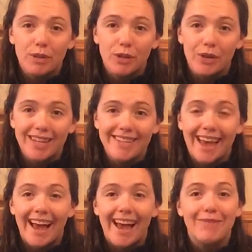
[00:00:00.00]
pollutants
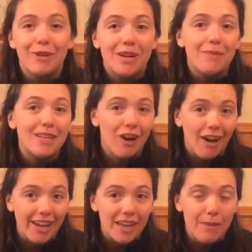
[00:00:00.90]
that I am going to be
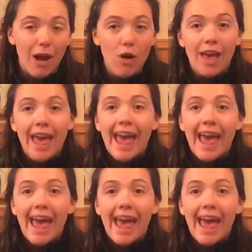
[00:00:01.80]
talking about.